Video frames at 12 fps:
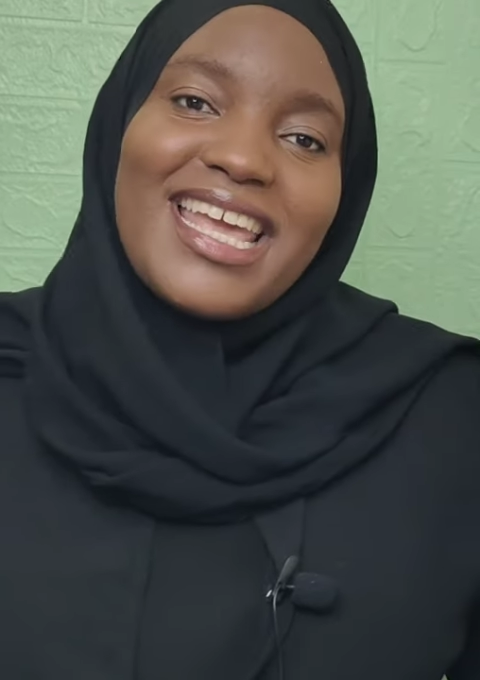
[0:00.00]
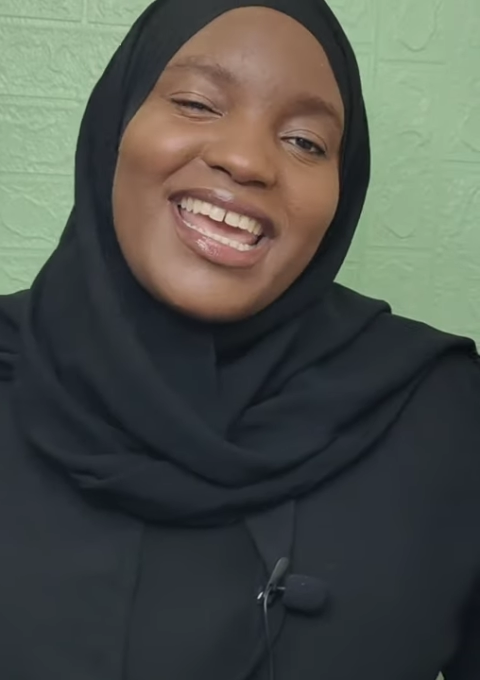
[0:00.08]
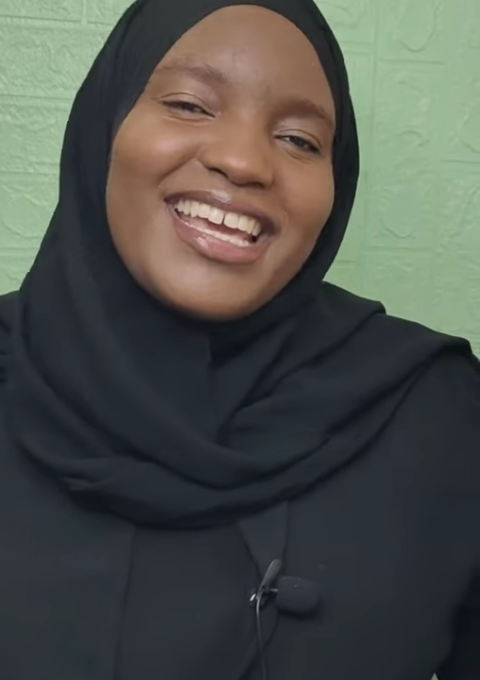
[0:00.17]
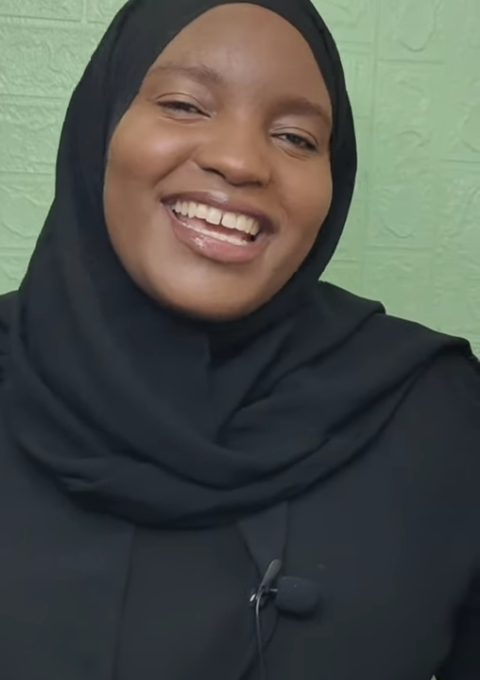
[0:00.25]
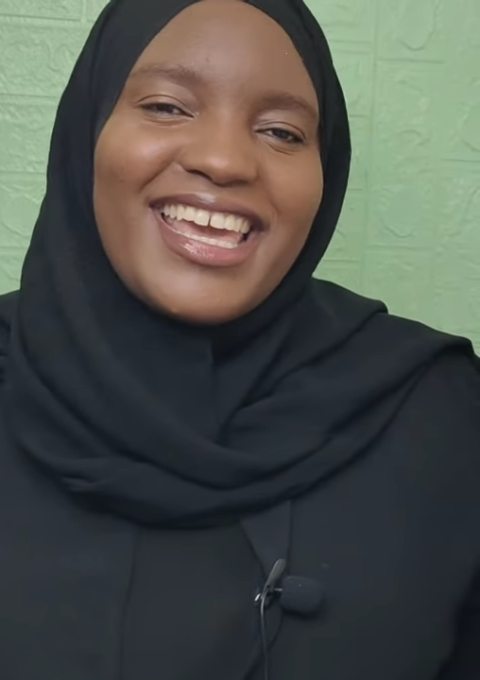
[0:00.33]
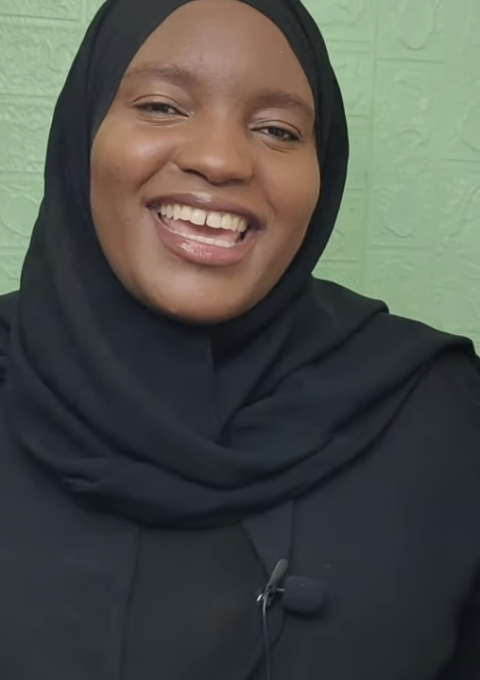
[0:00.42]

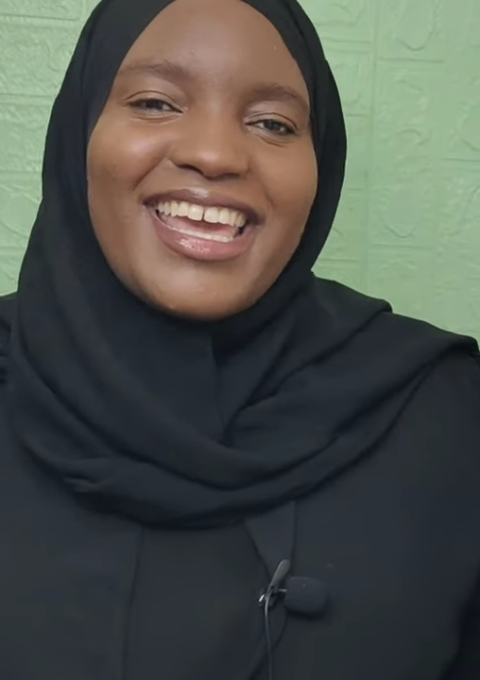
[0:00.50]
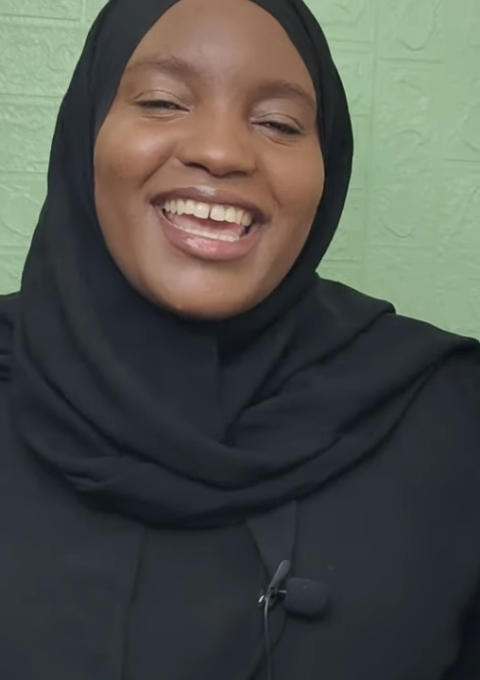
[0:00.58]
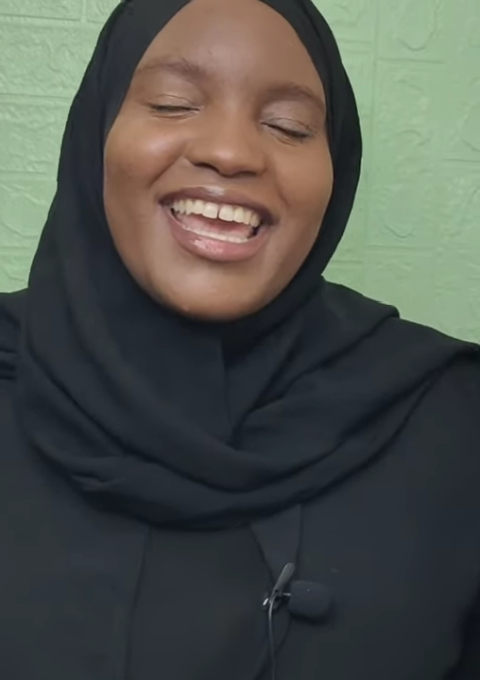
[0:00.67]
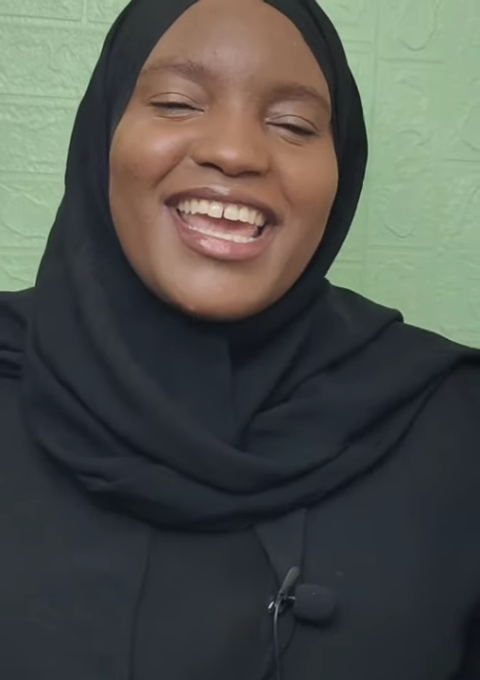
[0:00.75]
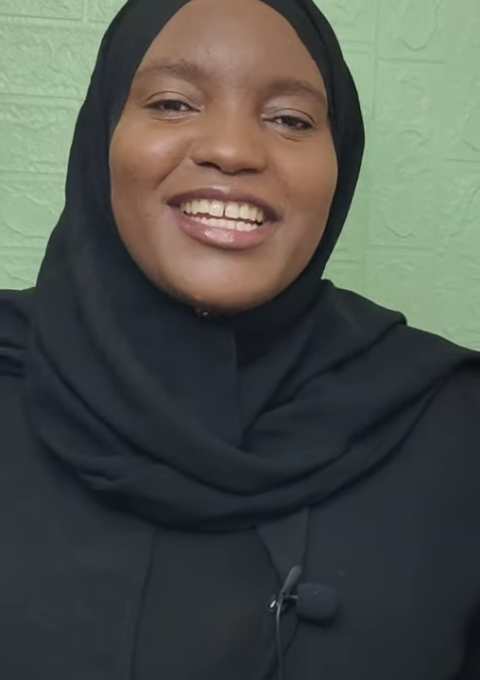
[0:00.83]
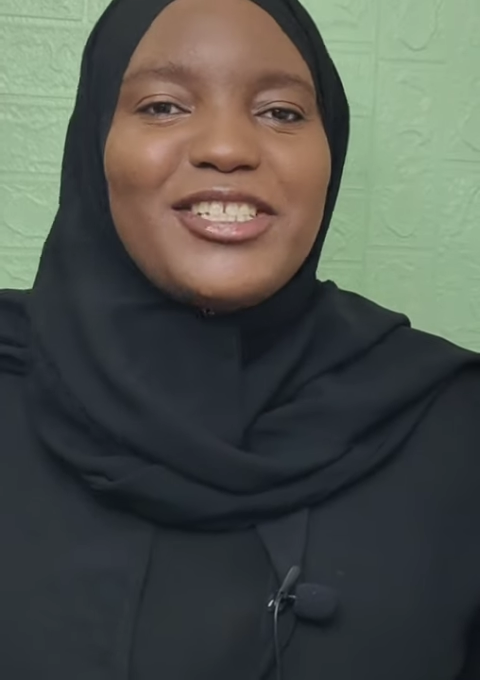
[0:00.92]

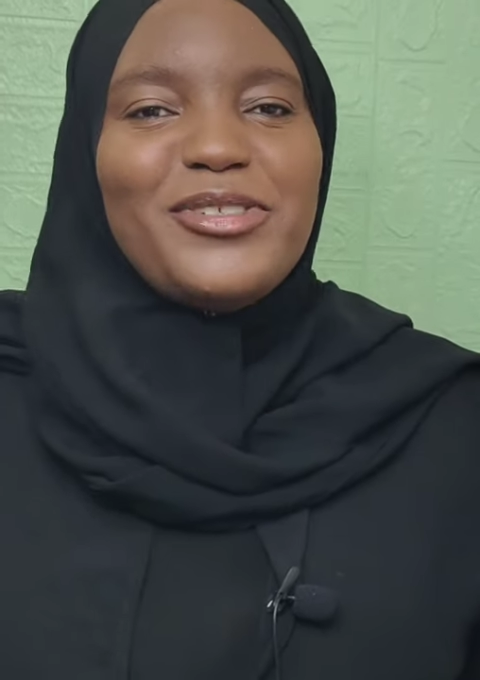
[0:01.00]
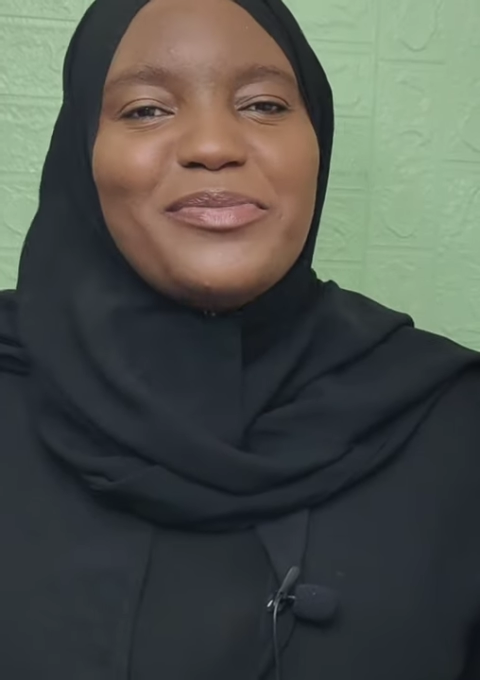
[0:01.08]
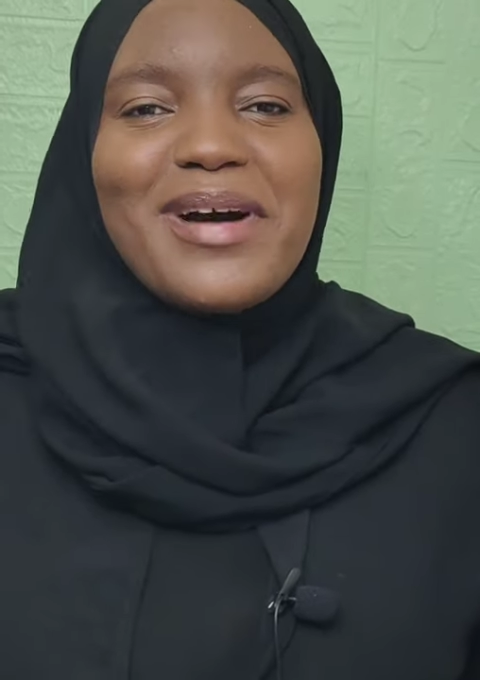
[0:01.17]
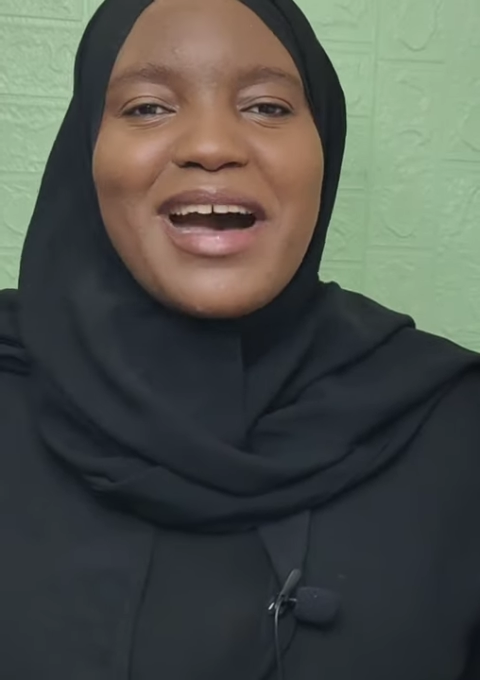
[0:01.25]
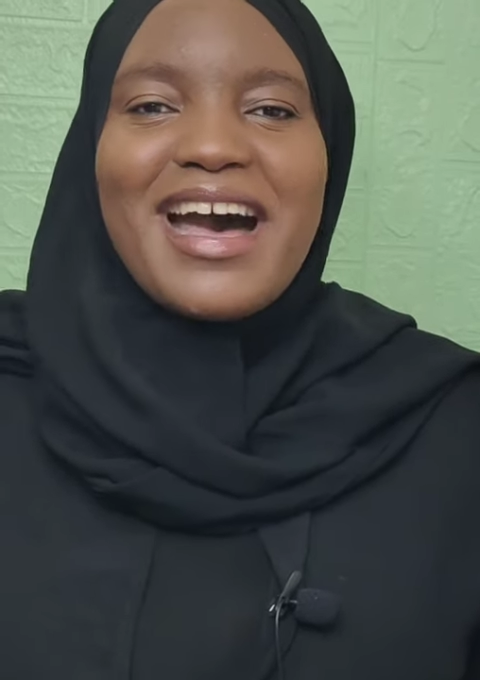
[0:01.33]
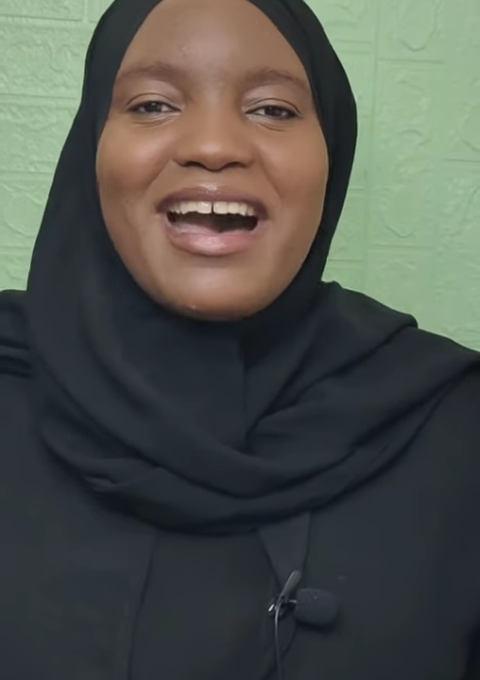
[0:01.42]
aka
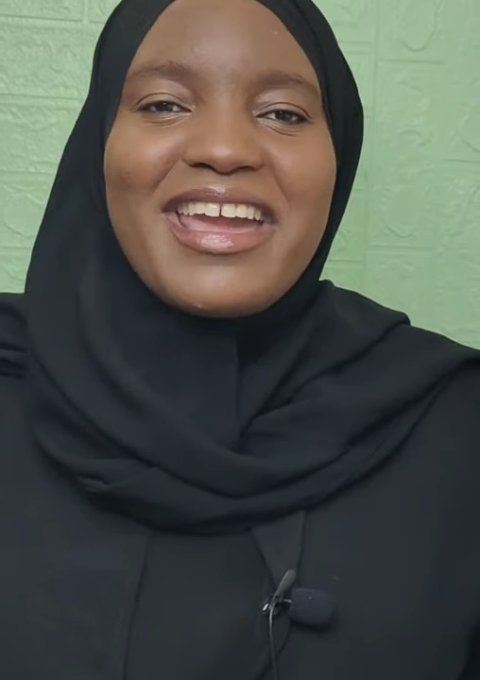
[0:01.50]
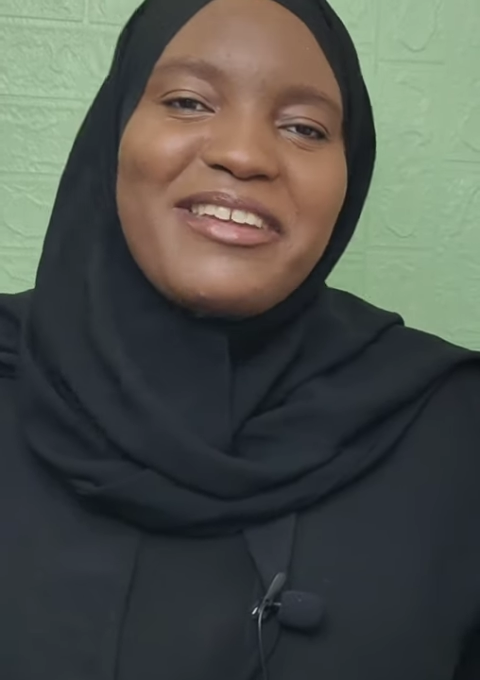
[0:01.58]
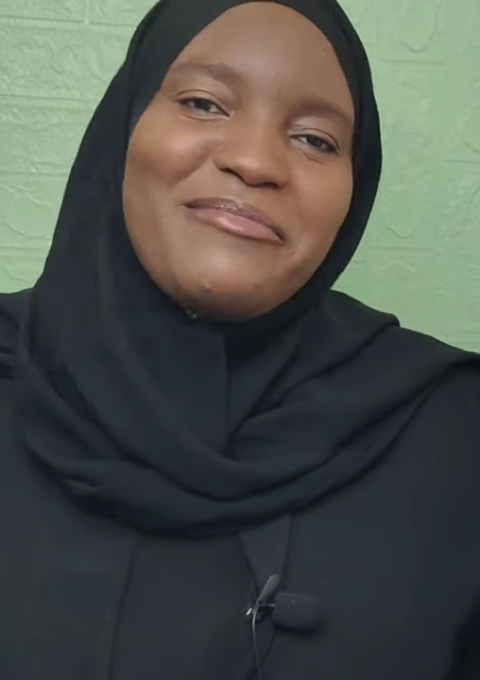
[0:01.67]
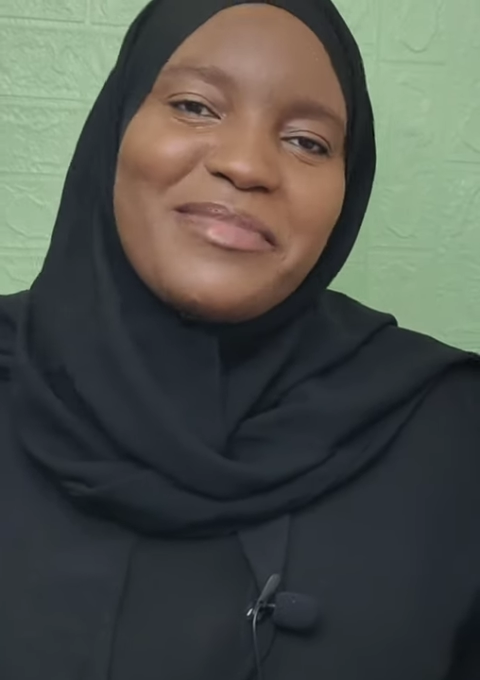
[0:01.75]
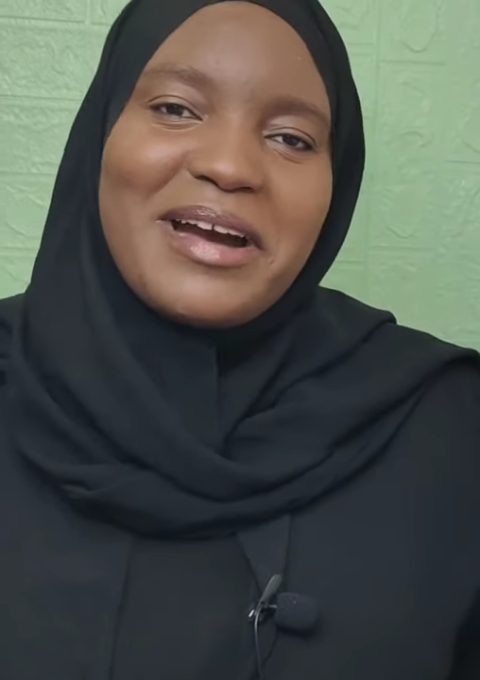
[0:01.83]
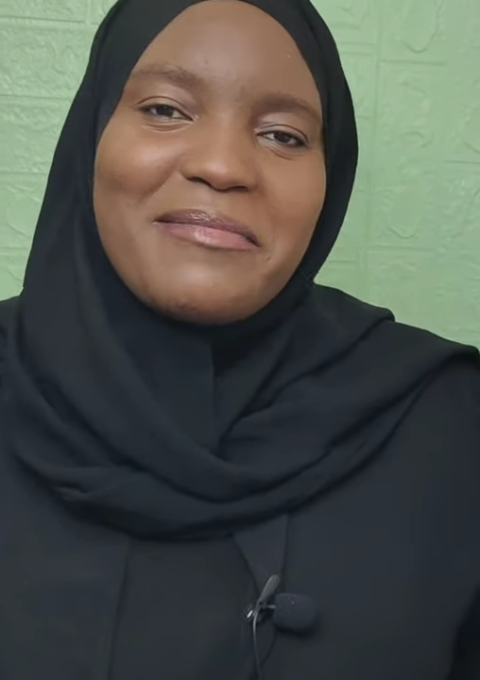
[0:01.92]

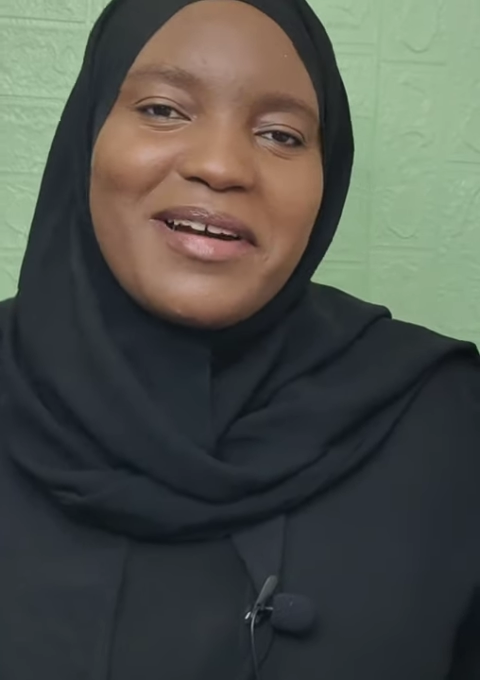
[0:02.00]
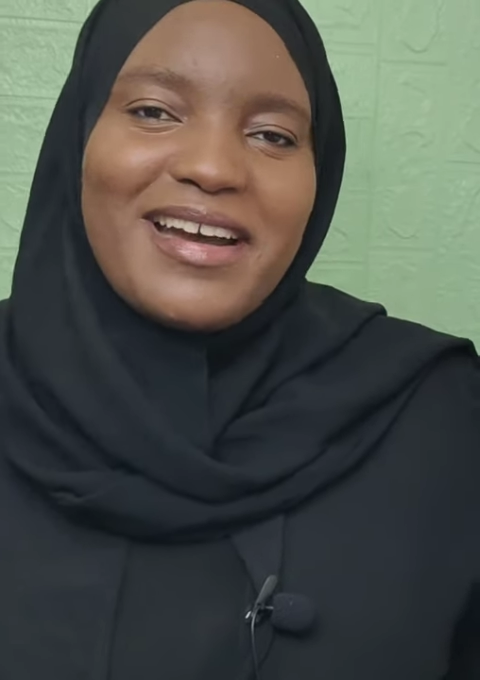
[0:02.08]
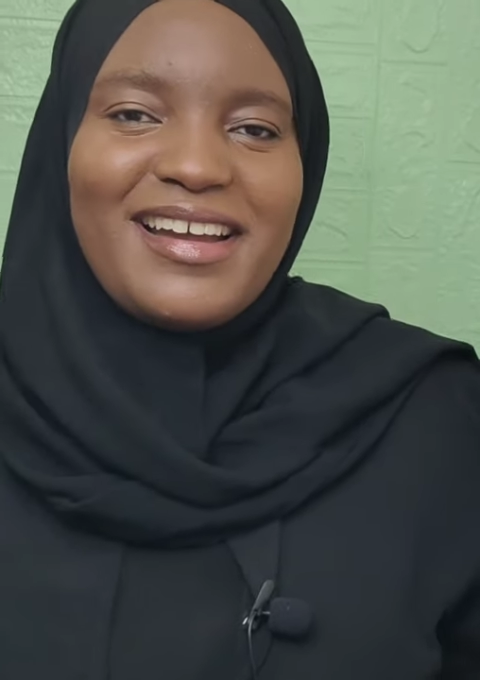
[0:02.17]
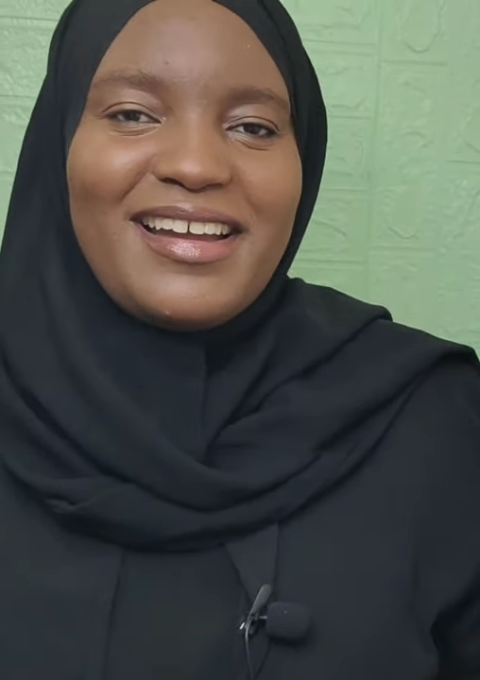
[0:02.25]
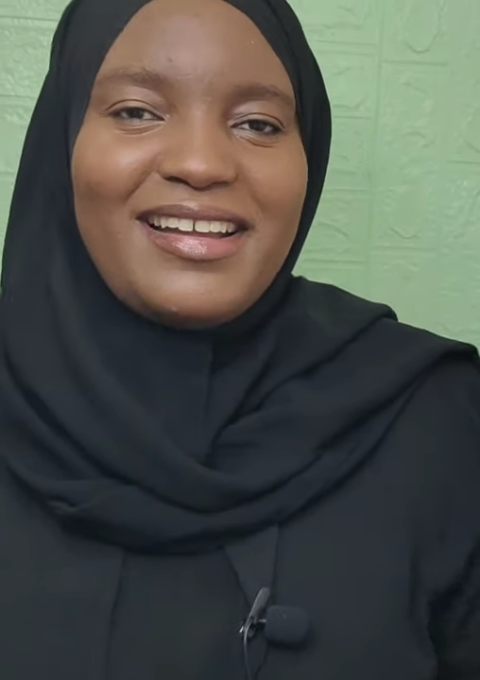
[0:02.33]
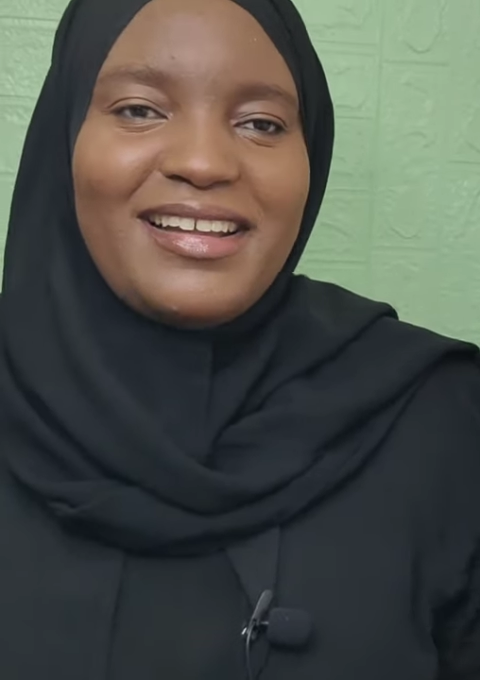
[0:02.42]
Dubai
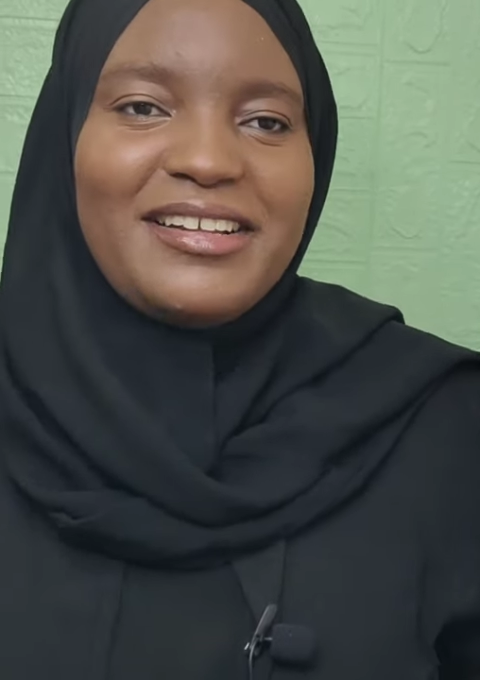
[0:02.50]
Mama.